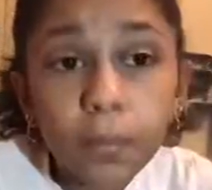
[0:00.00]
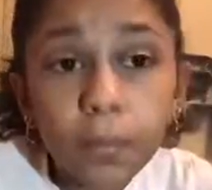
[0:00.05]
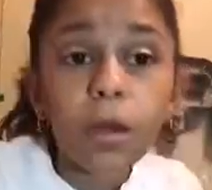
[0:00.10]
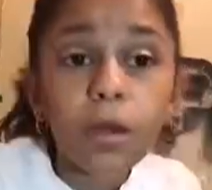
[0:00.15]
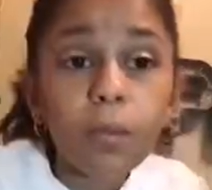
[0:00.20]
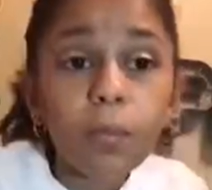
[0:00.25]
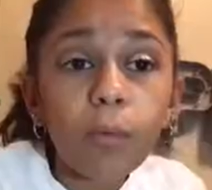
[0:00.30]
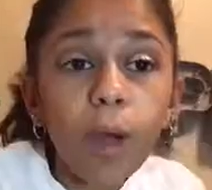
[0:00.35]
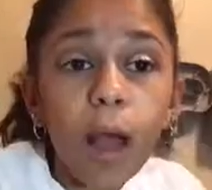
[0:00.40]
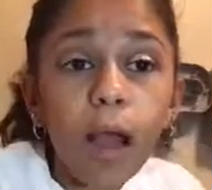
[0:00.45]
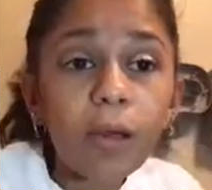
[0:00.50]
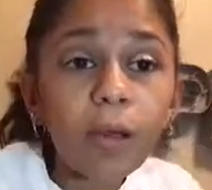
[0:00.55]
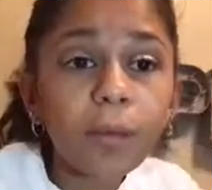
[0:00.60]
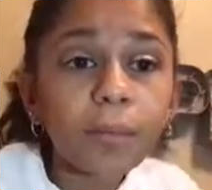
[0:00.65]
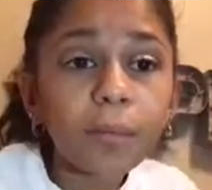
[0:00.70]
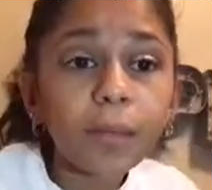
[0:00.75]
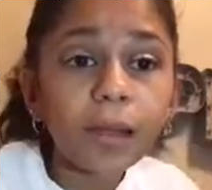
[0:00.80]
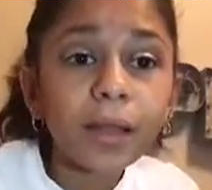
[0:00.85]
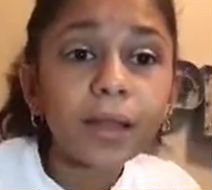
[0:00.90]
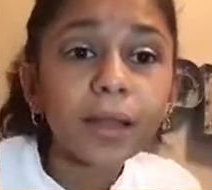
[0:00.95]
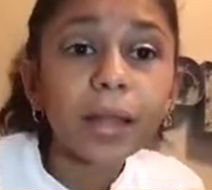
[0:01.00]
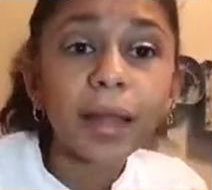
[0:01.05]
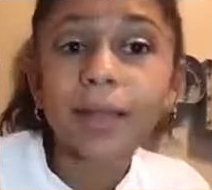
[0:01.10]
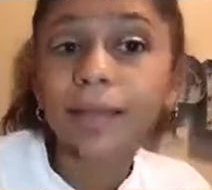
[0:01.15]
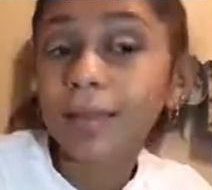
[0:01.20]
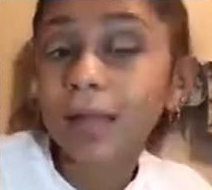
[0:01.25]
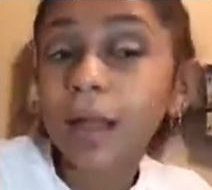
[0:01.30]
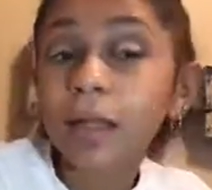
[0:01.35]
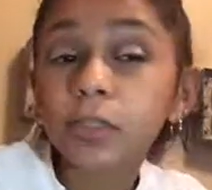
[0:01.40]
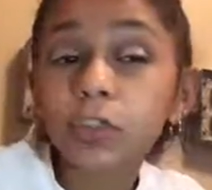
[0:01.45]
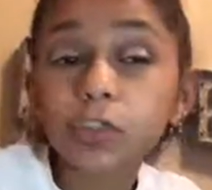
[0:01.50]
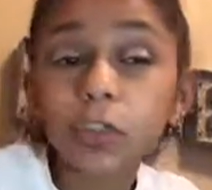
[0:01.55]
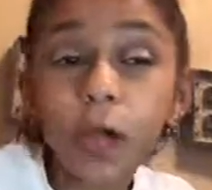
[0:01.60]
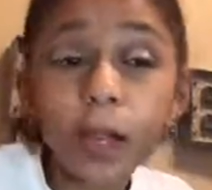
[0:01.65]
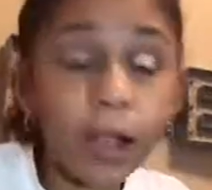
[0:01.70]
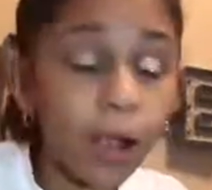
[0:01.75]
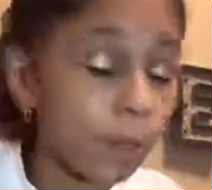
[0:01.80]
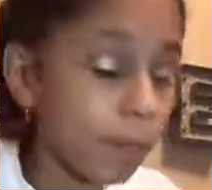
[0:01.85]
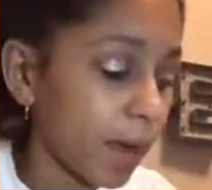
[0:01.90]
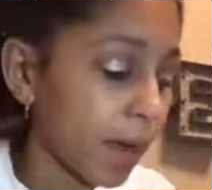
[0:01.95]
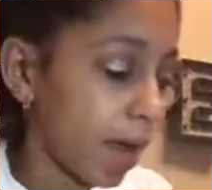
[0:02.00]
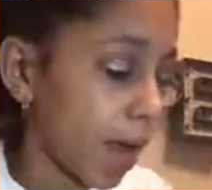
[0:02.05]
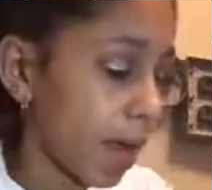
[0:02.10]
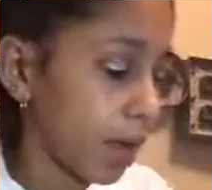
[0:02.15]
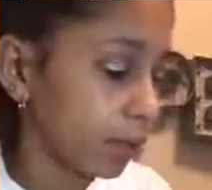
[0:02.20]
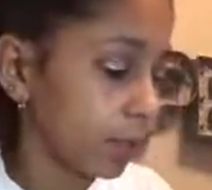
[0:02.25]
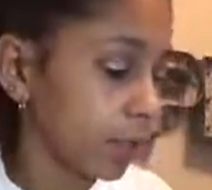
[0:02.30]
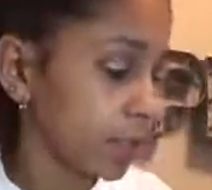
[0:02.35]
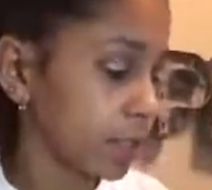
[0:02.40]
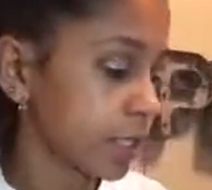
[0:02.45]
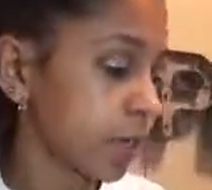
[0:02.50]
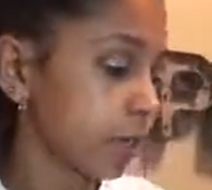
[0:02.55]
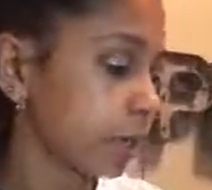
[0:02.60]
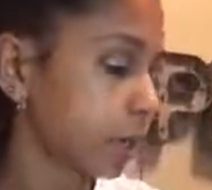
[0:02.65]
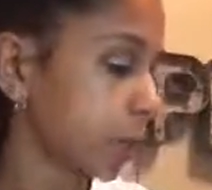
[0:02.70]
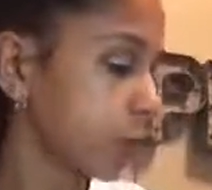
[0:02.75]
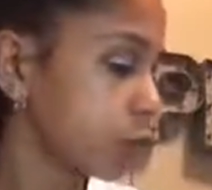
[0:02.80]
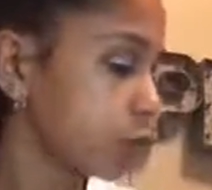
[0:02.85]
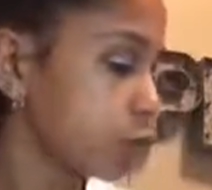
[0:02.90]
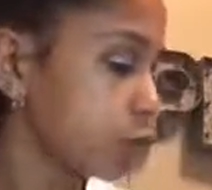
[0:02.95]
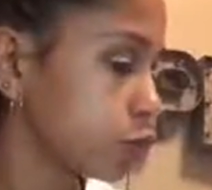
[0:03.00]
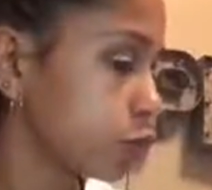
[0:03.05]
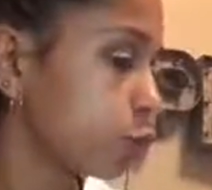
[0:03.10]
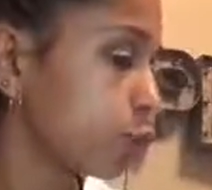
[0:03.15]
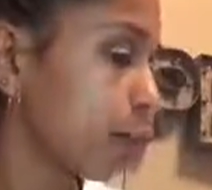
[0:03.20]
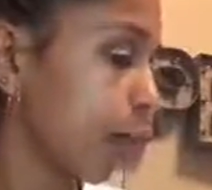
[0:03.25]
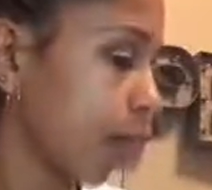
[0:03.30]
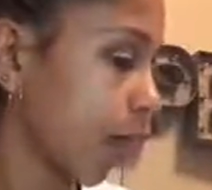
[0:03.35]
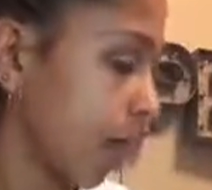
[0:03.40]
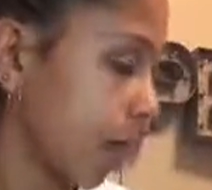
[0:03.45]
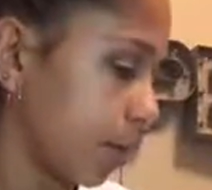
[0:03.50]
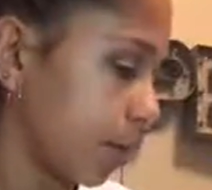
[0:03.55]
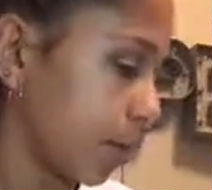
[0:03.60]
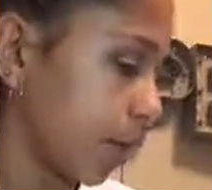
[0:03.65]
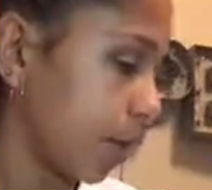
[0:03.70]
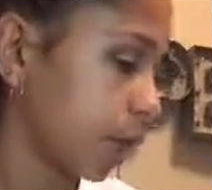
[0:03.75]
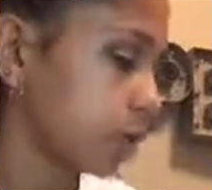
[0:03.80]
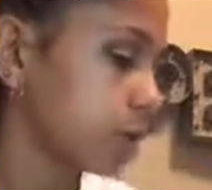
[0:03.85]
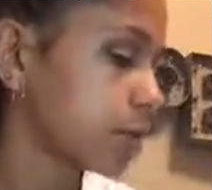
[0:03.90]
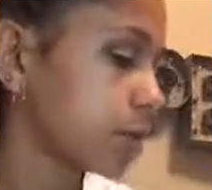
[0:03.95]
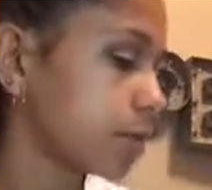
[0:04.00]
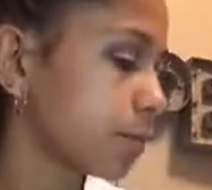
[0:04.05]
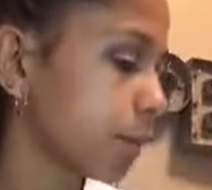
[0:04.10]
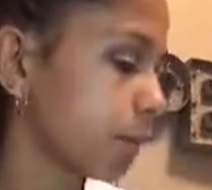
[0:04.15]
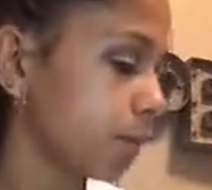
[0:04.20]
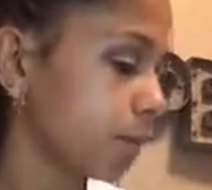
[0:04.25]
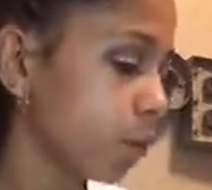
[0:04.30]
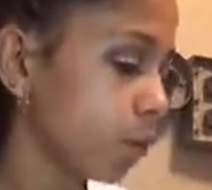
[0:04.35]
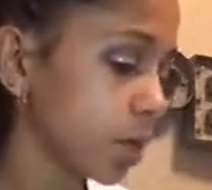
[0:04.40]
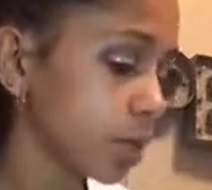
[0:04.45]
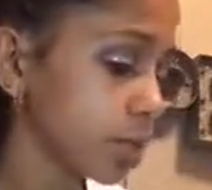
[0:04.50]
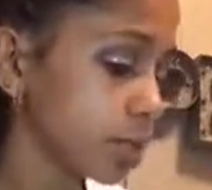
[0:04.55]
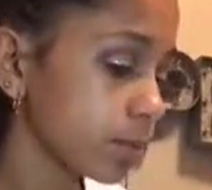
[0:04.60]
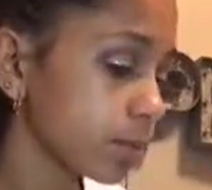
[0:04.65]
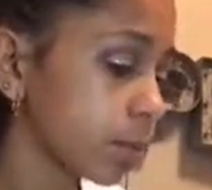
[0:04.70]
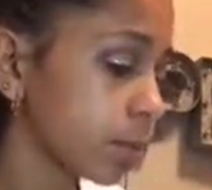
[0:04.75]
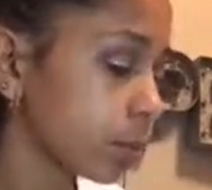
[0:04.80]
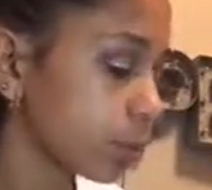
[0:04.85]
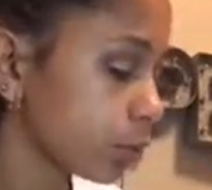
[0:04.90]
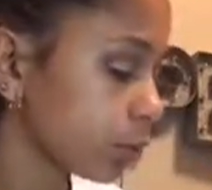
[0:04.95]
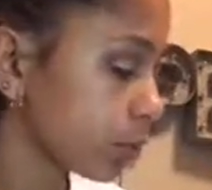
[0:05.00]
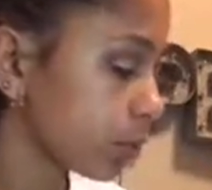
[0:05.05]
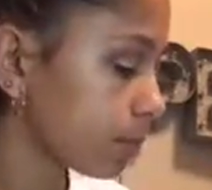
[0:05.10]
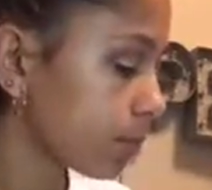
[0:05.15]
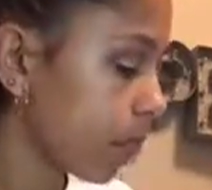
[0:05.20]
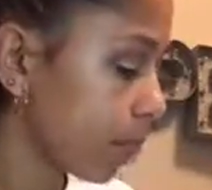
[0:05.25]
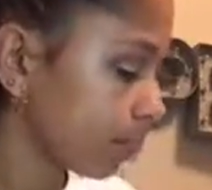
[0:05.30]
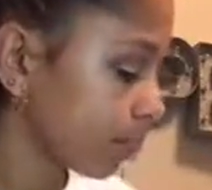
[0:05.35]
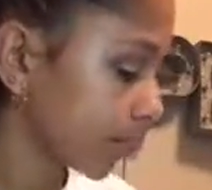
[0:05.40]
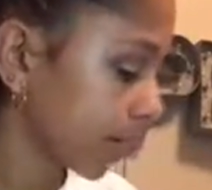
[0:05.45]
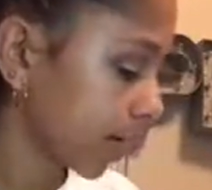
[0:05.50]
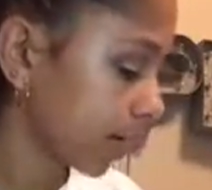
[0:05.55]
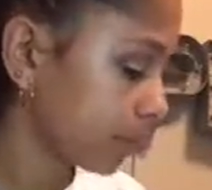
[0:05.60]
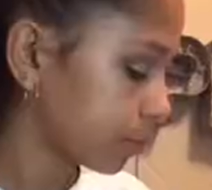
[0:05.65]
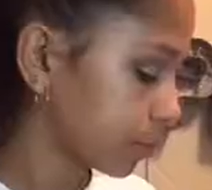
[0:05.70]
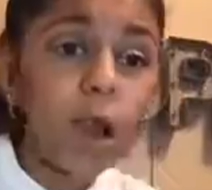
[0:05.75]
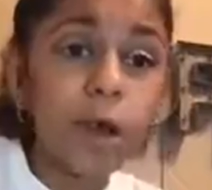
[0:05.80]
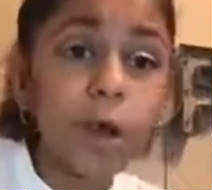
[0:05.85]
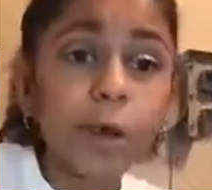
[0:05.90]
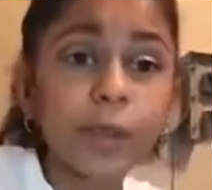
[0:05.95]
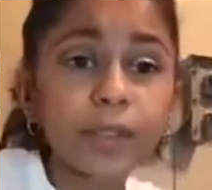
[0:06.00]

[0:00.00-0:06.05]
So while I'm gonna let that dry on my eyelids, I'm gonna do my eyebrows, but of course I'm gonna do them off camera.